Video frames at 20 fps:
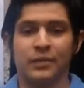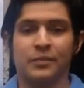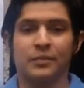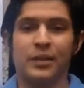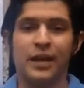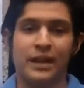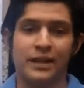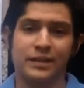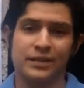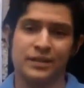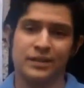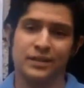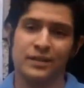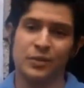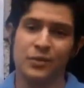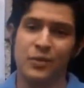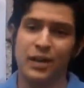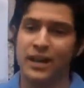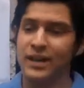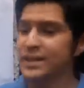But
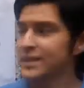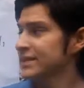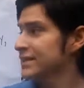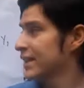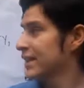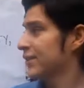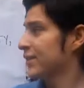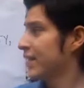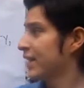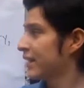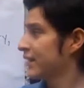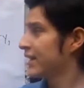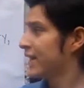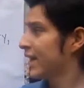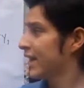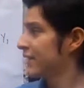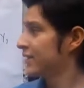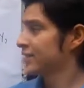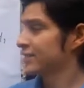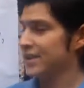what is the red
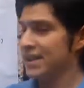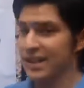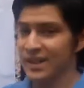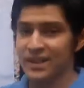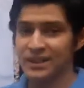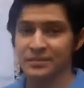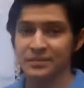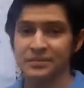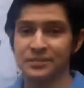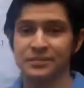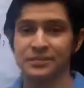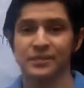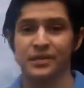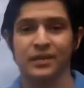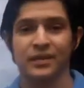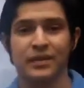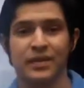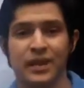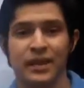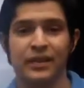Kellogg diagram?
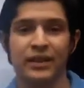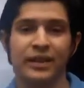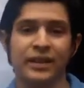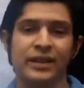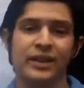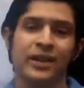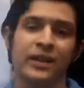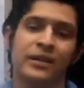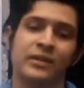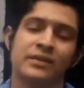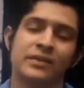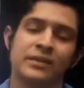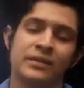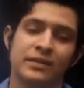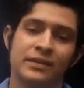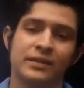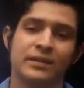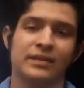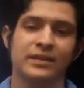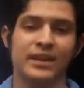The red Kellogg
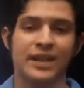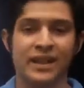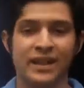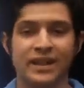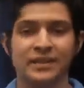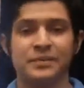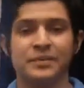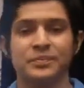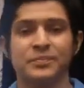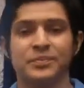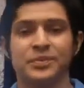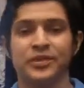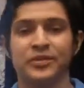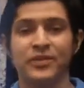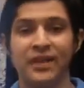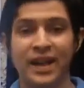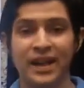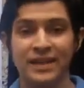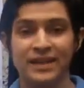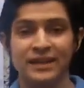diagram
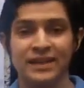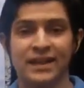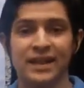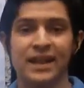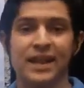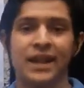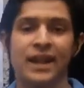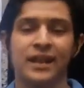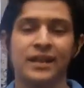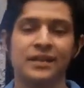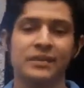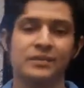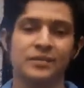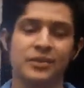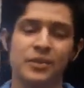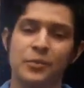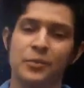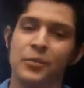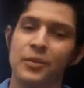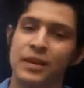provides a
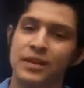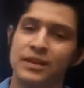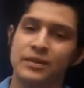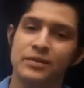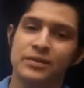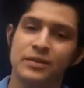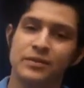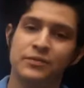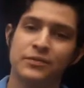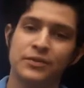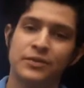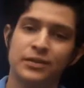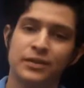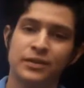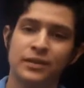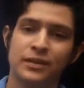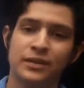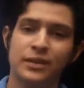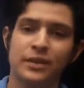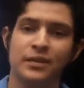somewhat useful
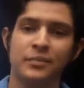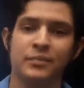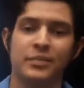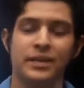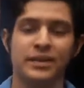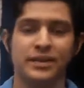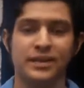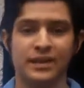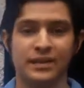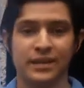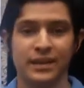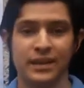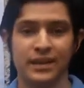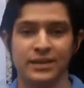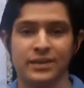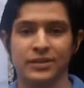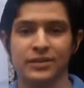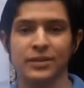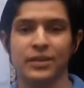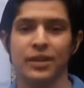
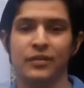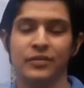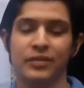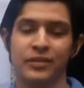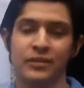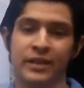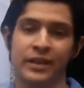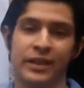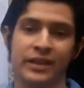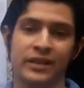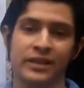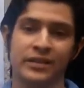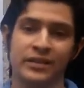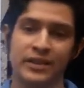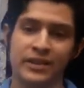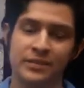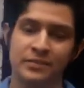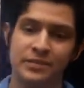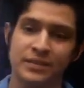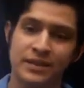presentation of the
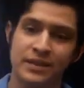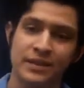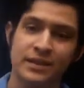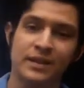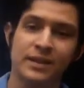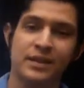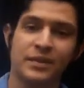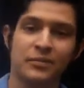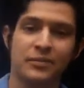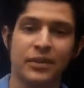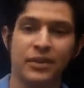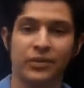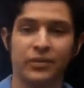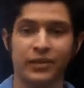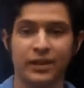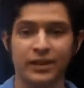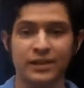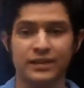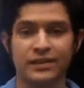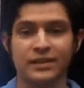relationships
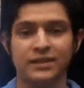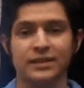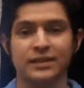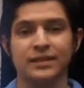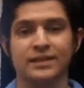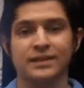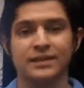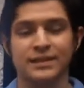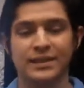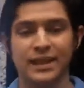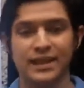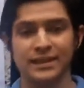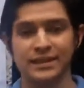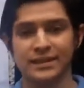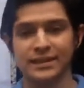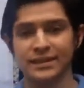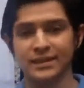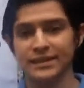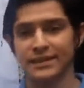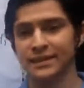between
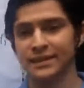sentences.